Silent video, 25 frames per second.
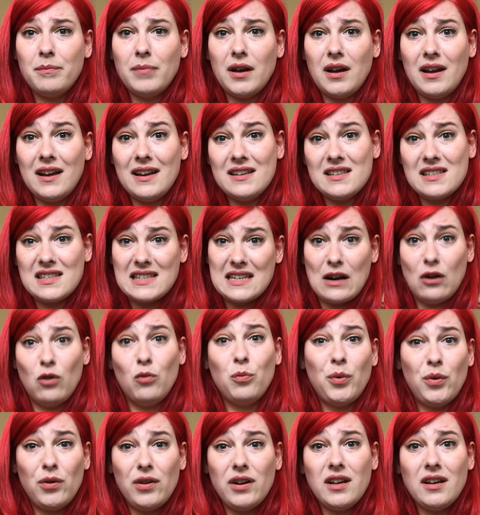but it's
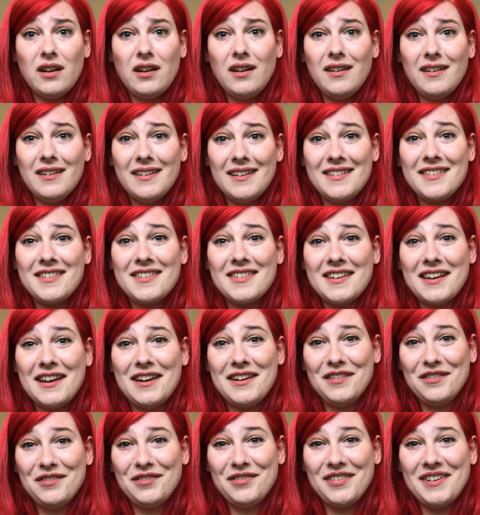Del Boy
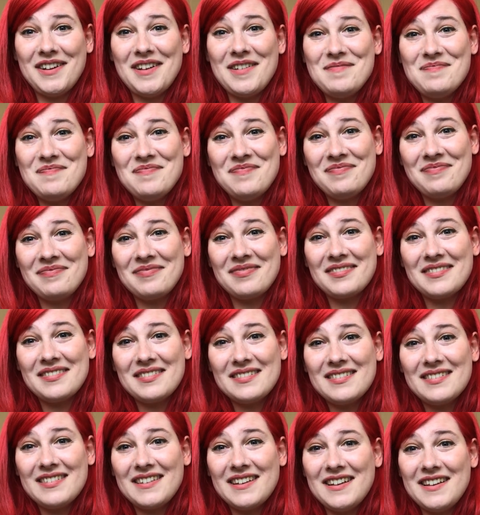instead of
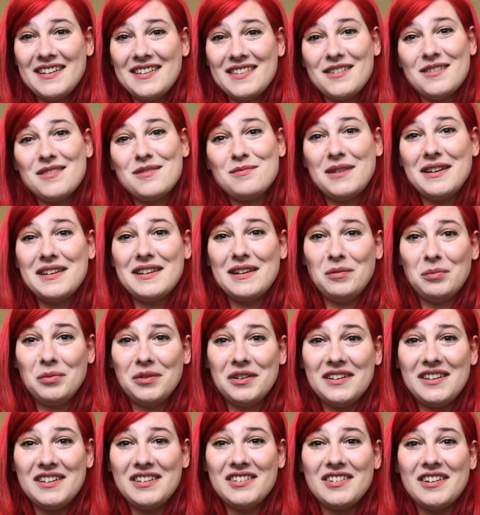thingy, so it's my Del
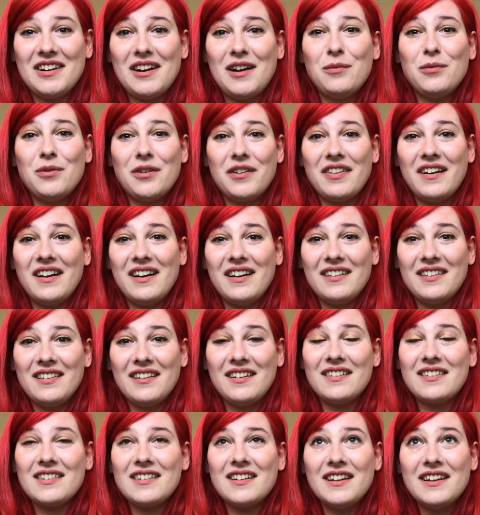Boy t-shirt. I wore that
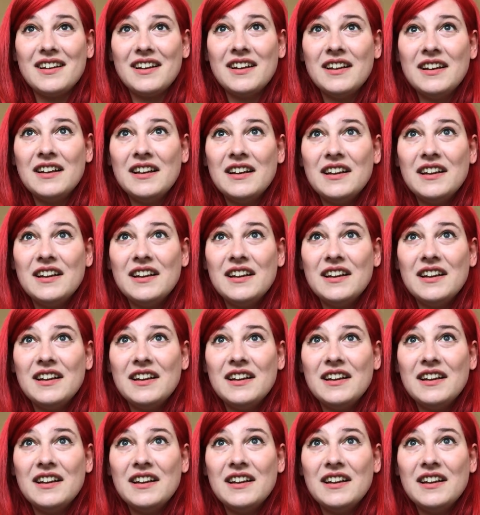last night.